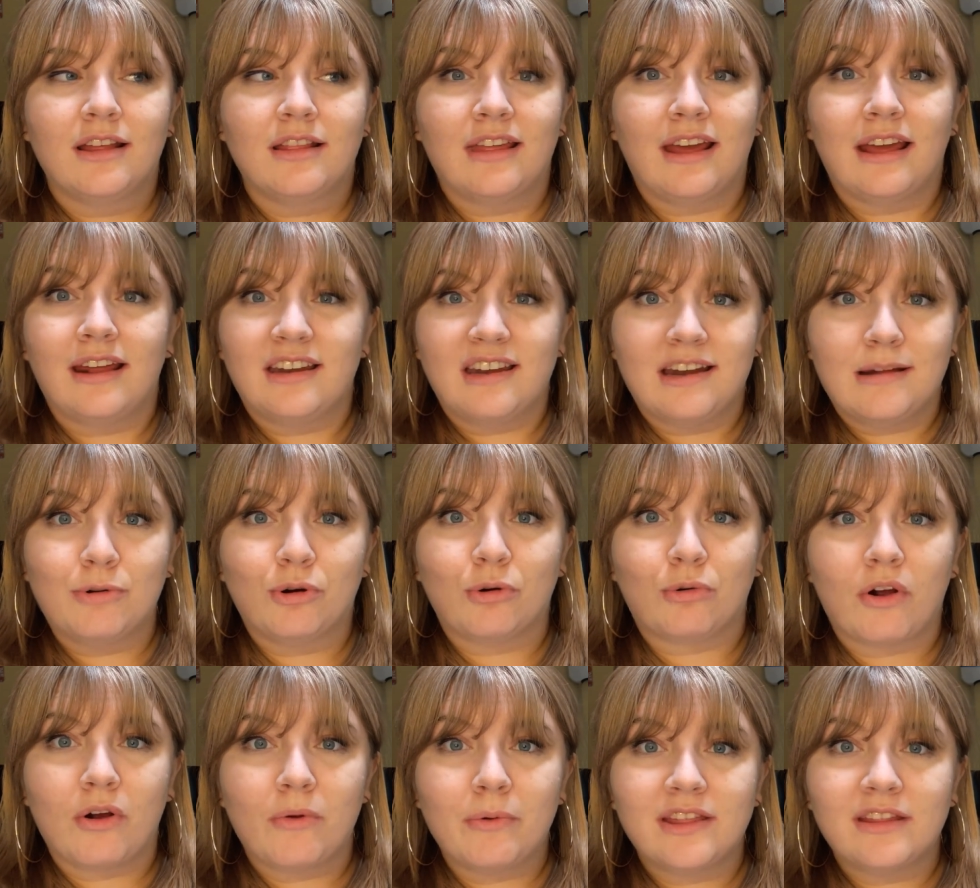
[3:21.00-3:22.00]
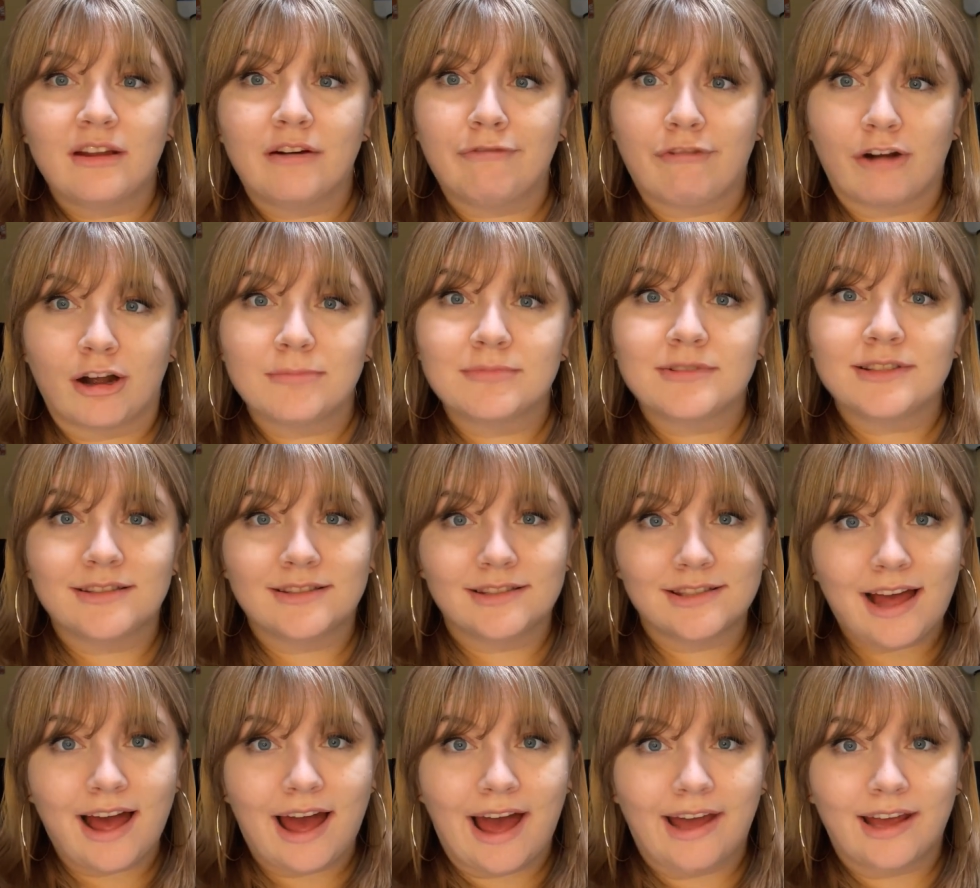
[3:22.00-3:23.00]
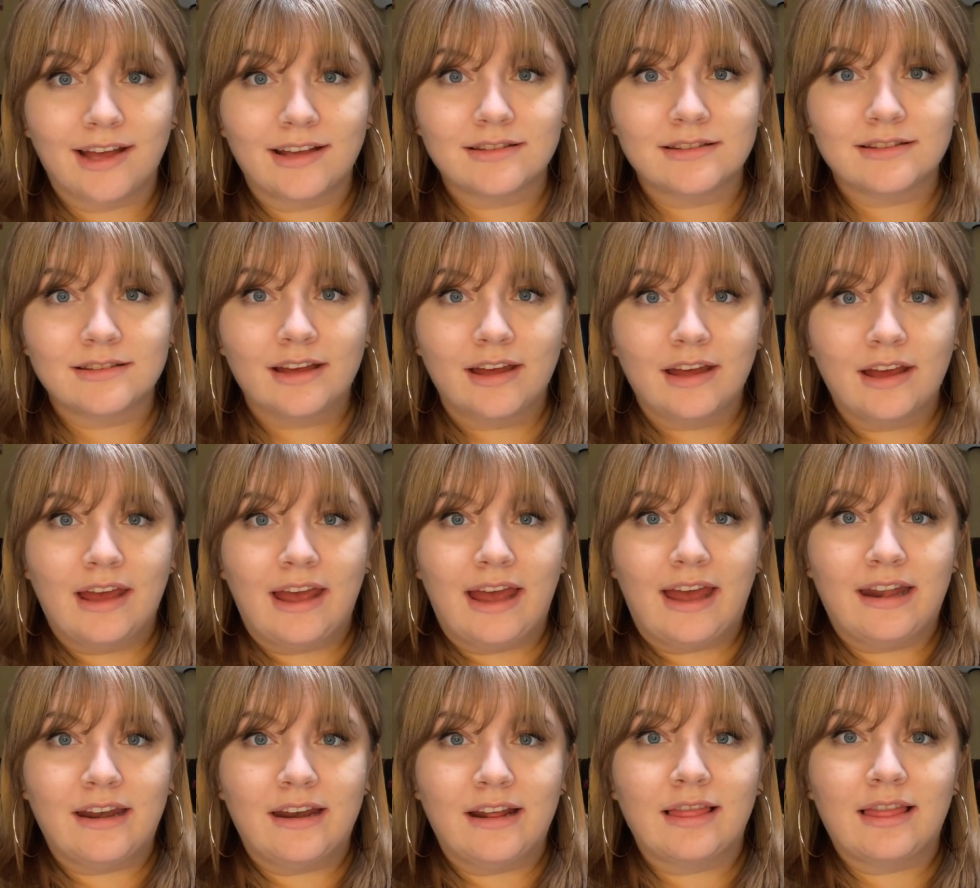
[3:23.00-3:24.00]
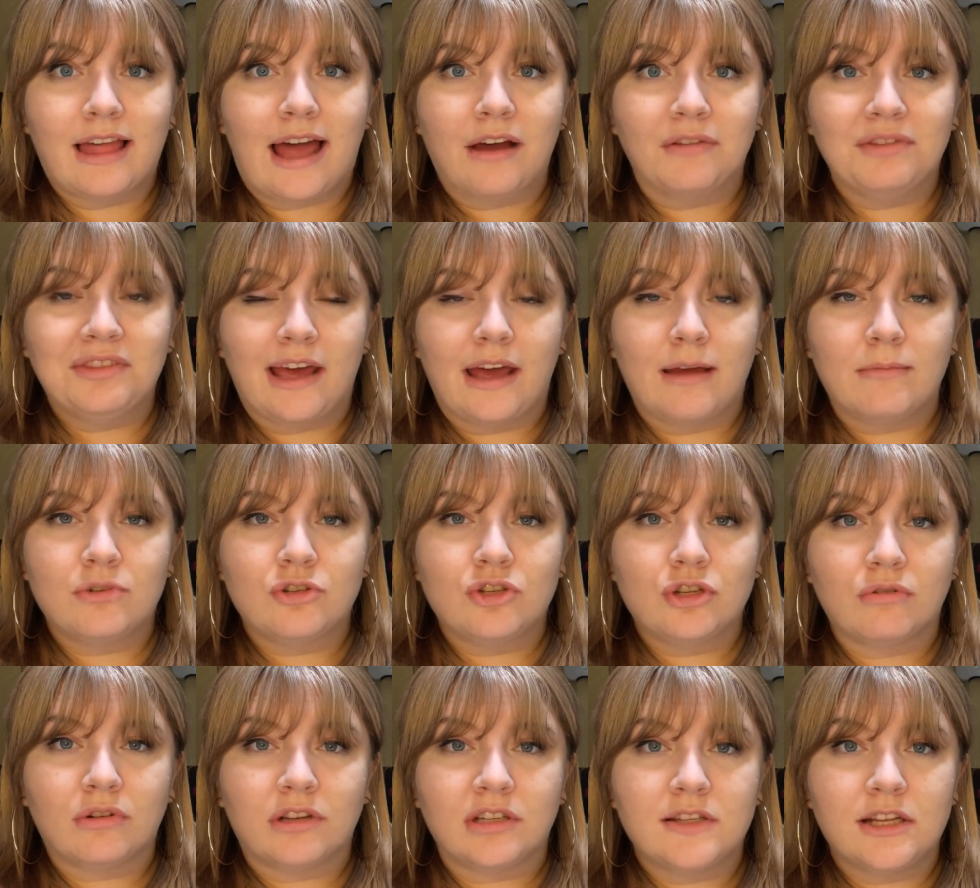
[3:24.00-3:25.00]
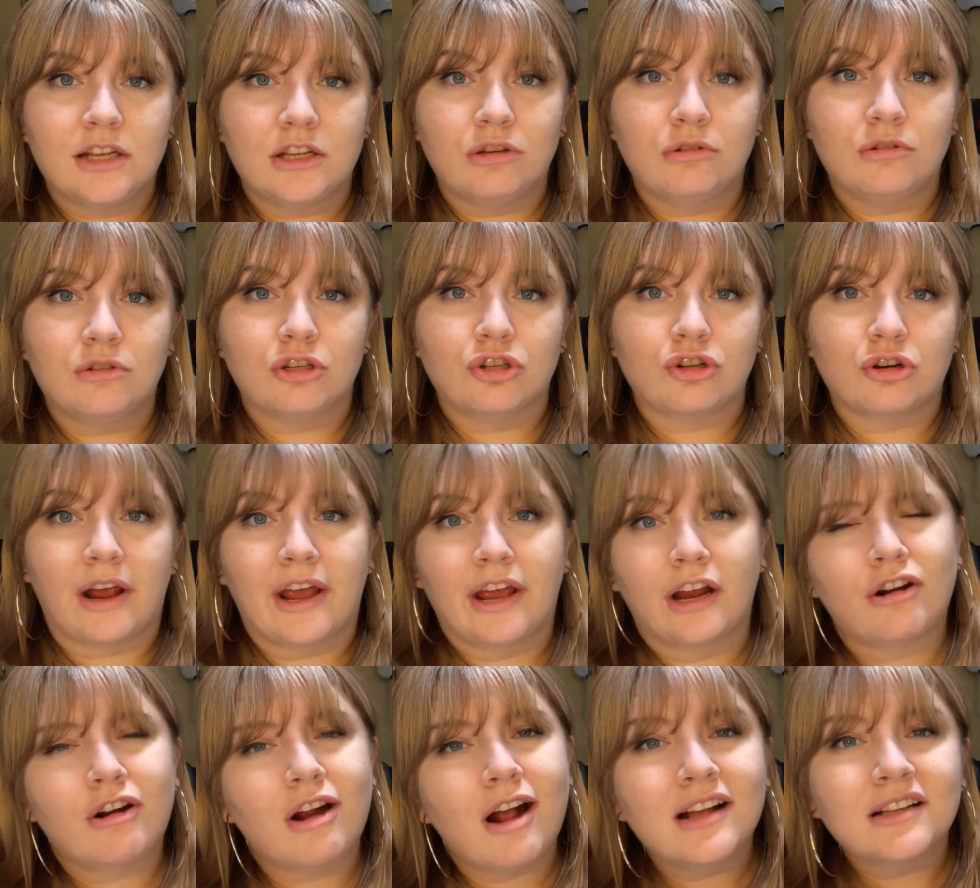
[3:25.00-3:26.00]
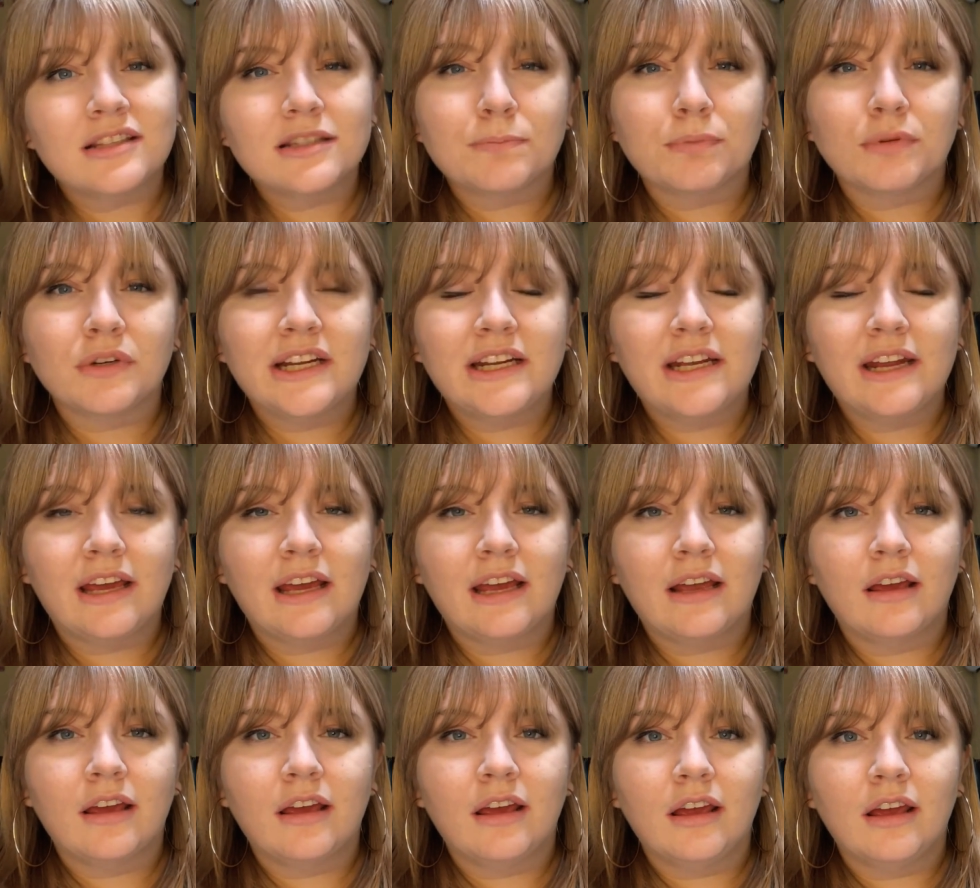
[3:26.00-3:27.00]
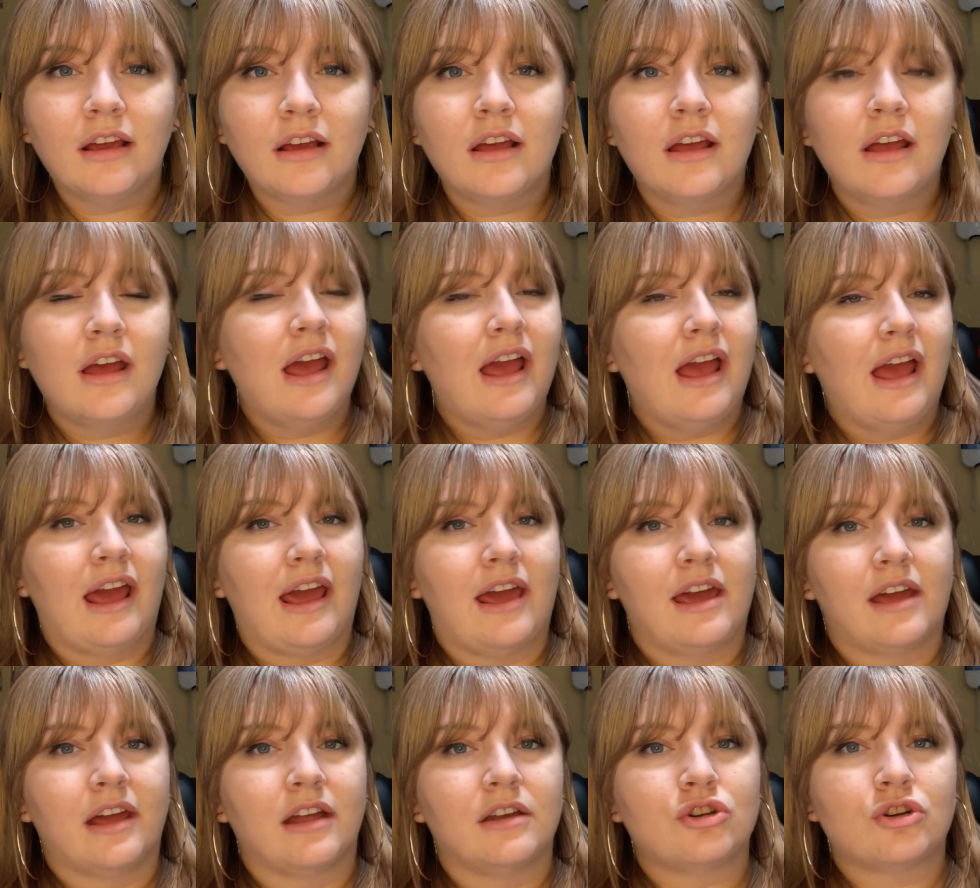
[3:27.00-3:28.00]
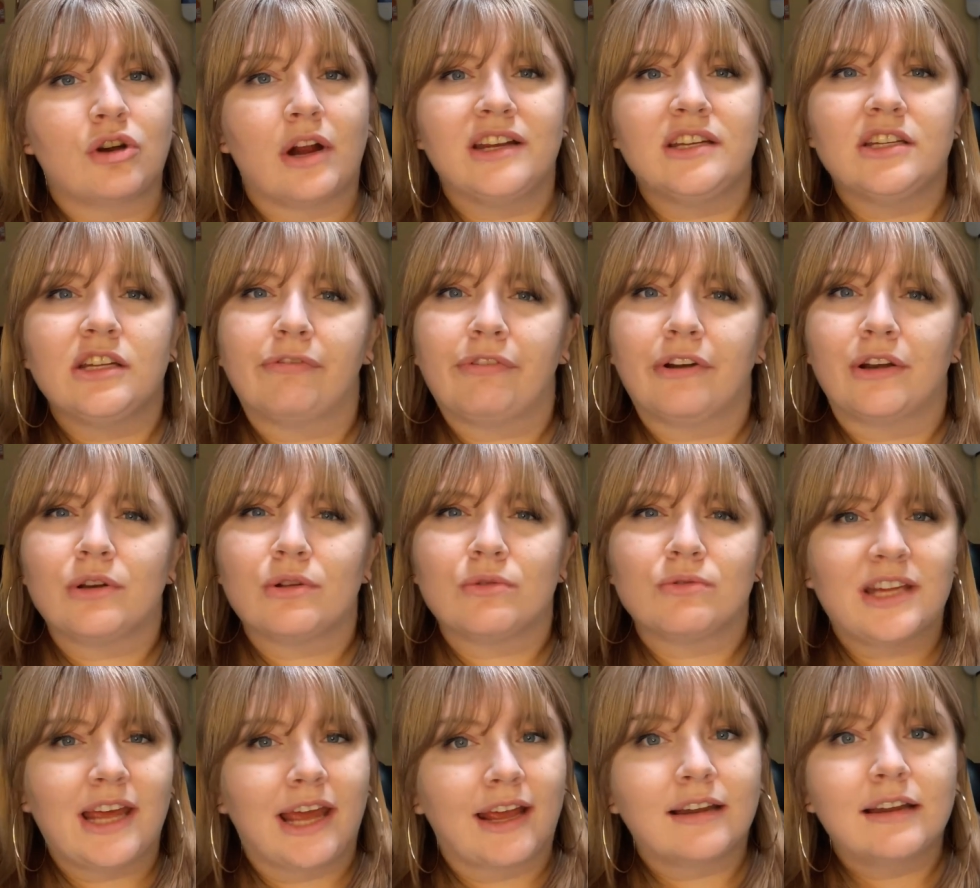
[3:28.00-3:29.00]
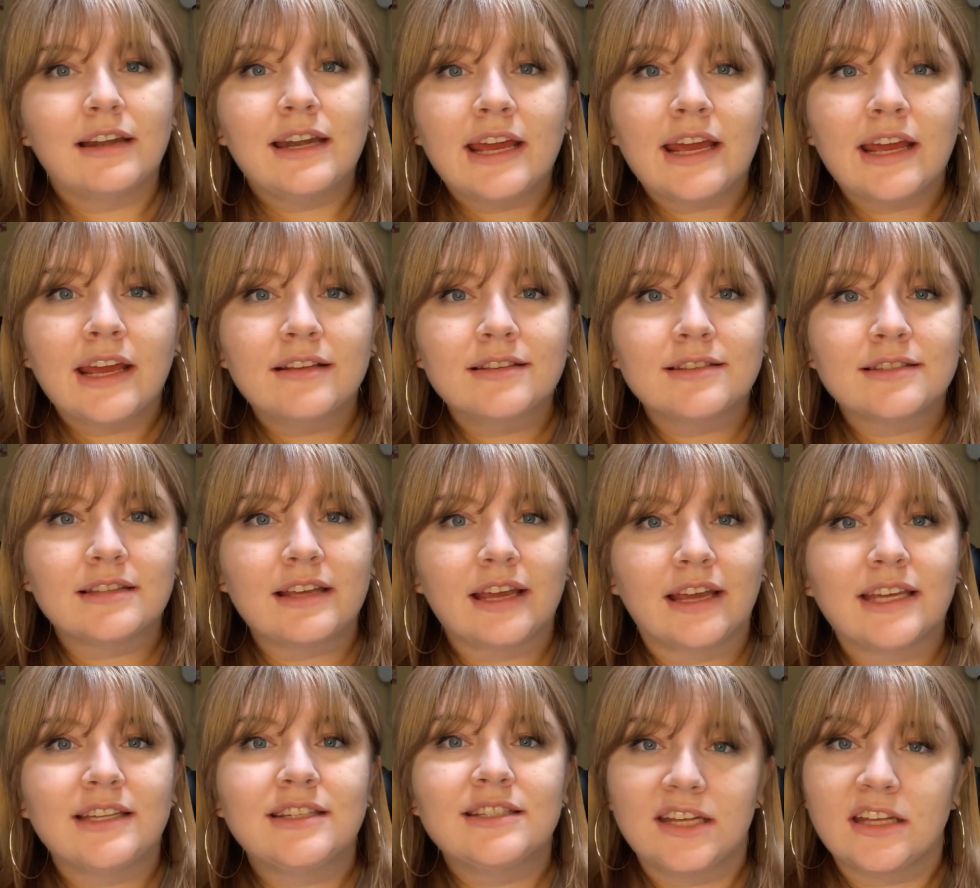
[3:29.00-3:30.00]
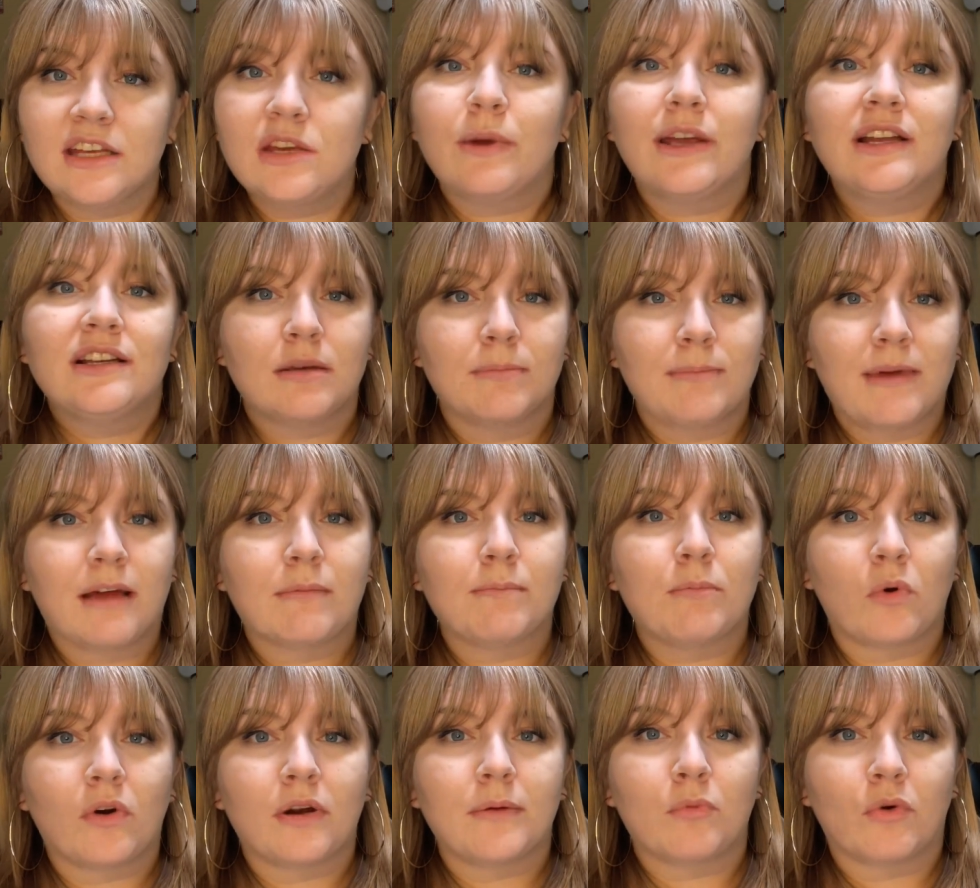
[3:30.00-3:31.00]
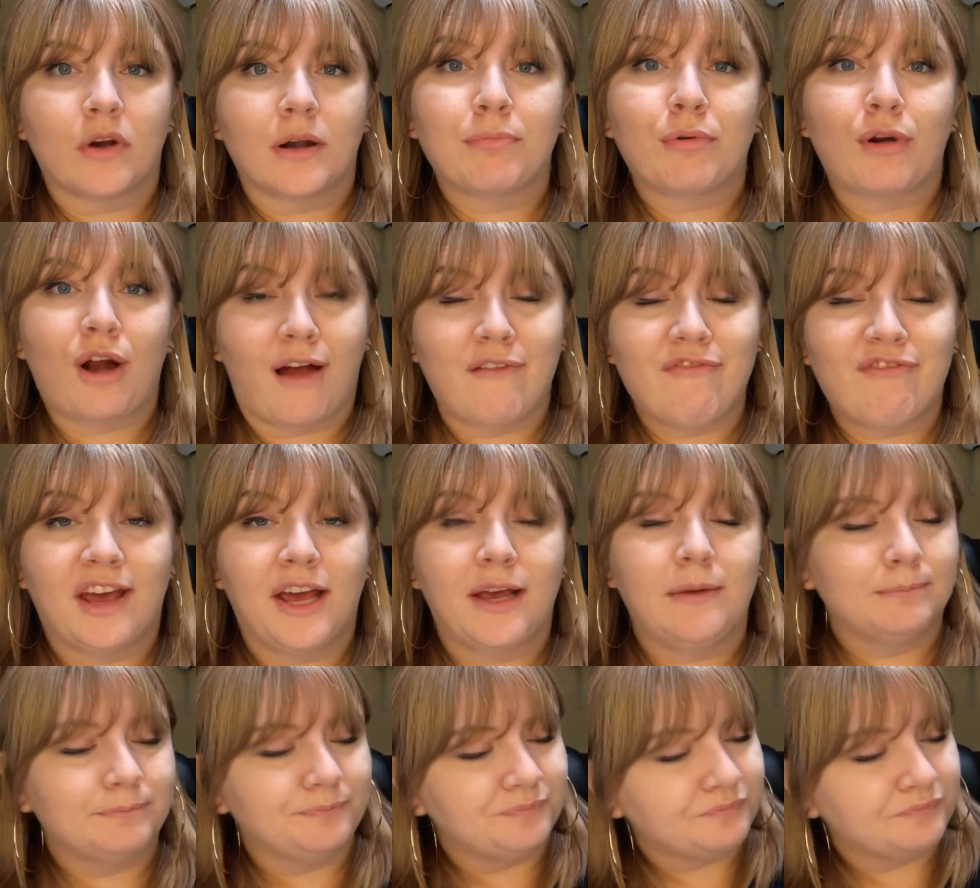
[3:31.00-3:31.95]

they ended up growing their farms in size and allowed them to continue to try crossbreeding and try different new techniques and continuing to make more and more profit.